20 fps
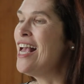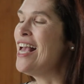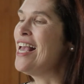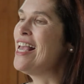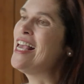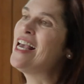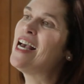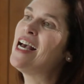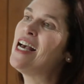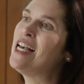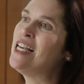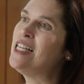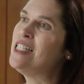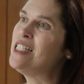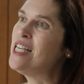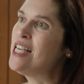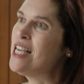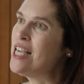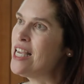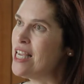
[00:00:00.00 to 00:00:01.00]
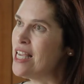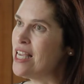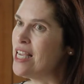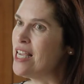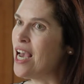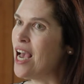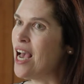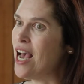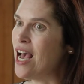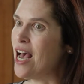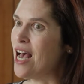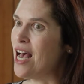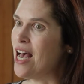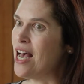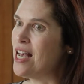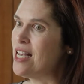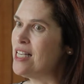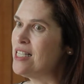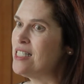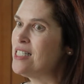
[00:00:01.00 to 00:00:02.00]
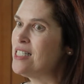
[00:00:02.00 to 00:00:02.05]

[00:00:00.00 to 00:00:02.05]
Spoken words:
and he has